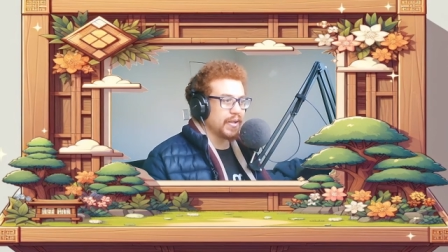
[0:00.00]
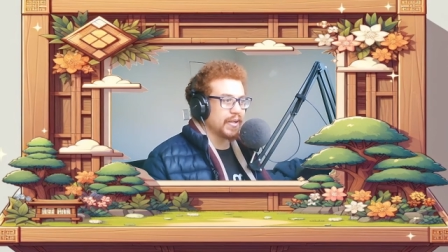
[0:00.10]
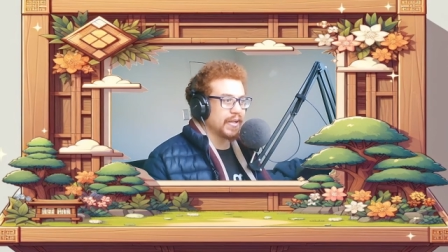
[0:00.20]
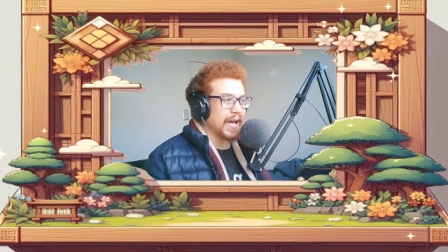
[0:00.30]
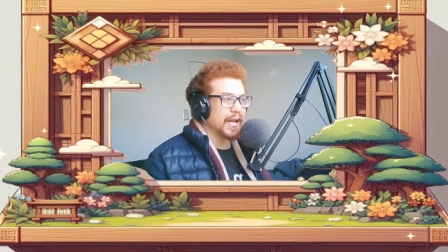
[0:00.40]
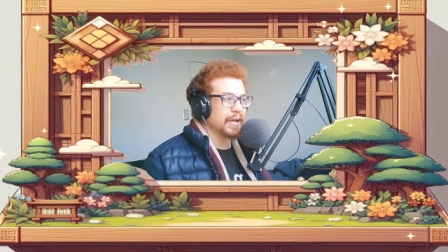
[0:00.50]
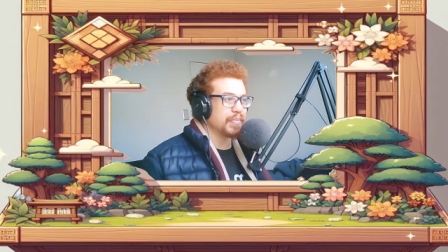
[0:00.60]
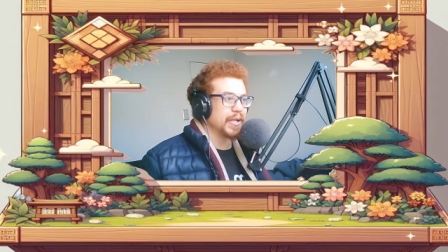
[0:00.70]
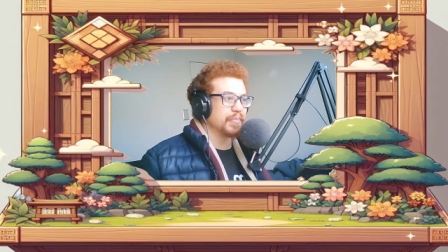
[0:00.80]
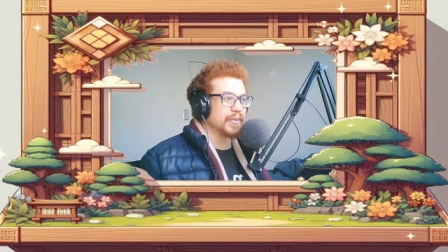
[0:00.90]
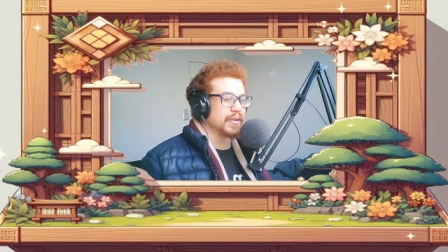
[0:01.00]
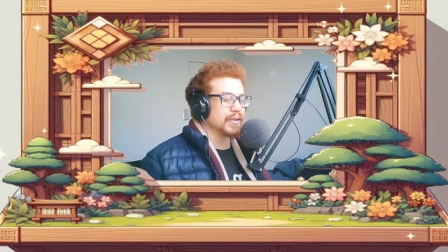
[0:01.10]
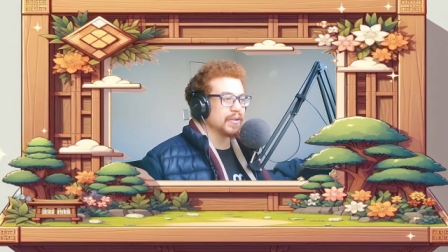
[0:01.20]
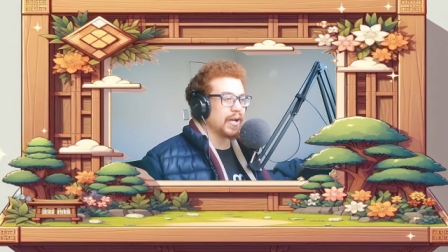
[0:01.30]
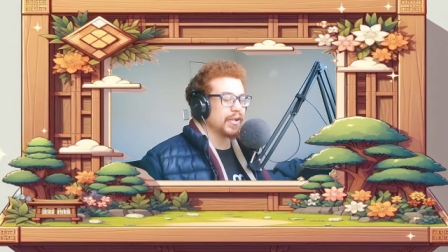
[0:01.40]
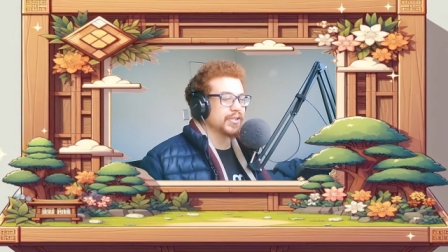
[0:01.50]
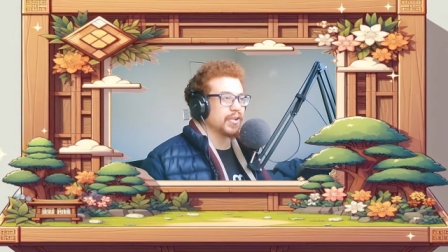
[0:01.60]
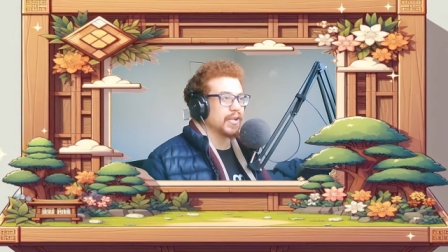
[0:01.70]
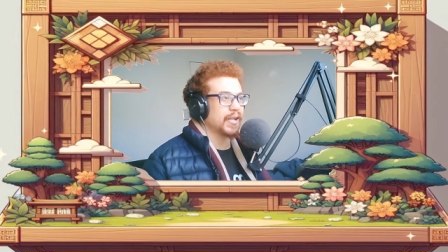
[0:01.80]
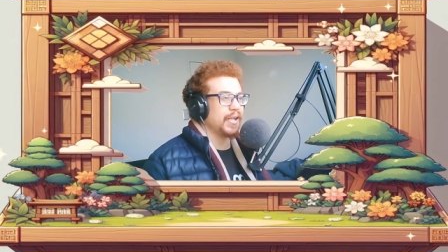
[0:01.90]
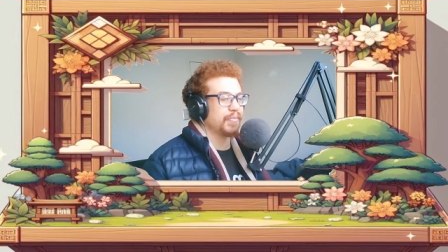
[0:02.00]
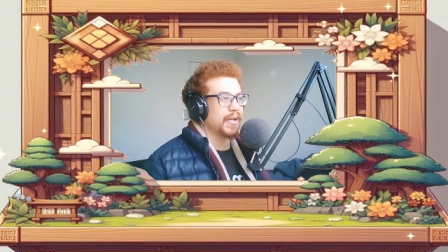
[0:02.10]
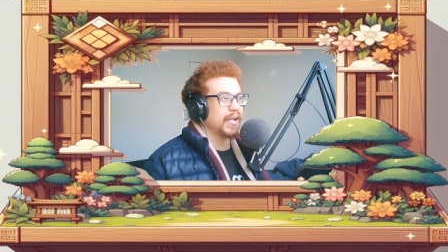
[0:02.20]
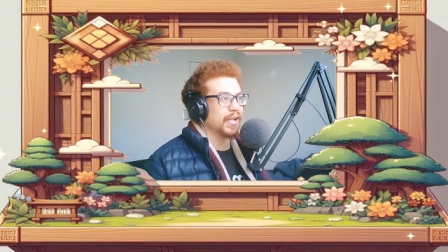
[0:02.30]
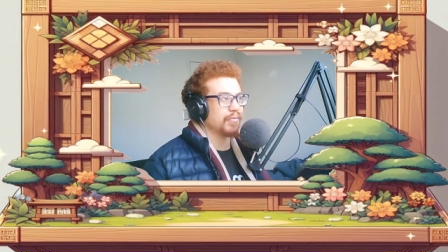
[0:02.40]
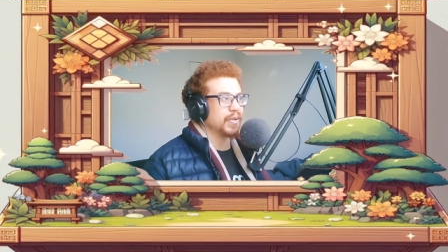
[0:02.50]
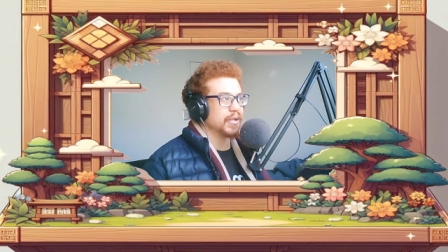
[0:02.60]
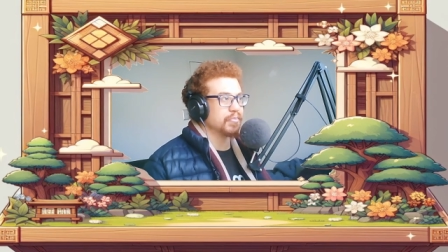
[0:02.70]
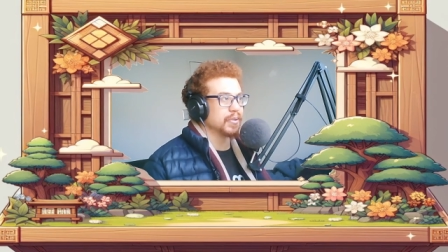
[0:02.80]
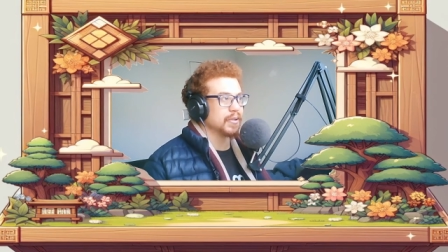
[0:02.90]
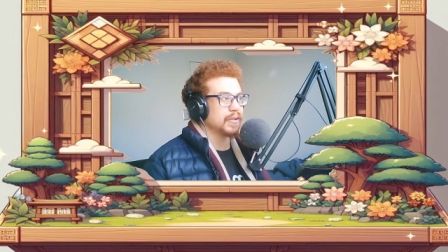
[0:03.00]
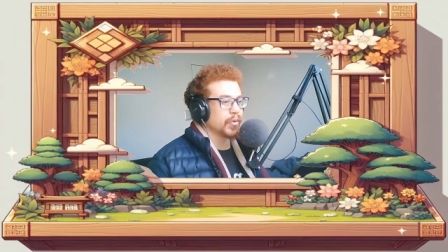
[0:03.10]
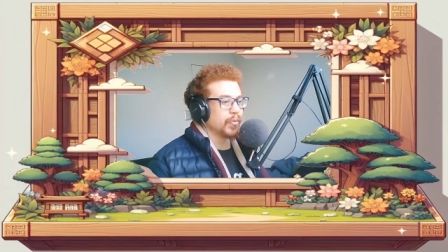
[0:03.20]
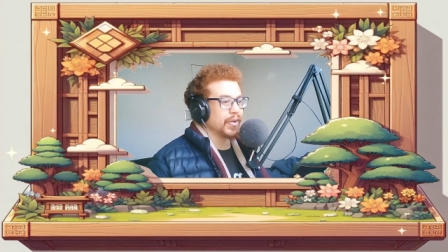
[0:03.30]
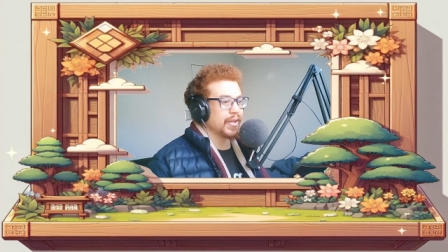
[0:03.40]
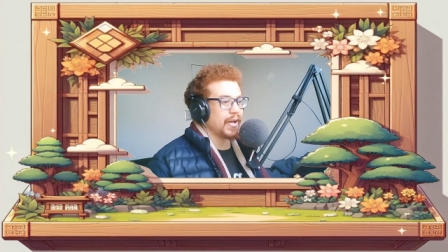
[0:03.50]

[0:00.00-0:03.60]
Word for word: getting people, how is he going to keep killing people with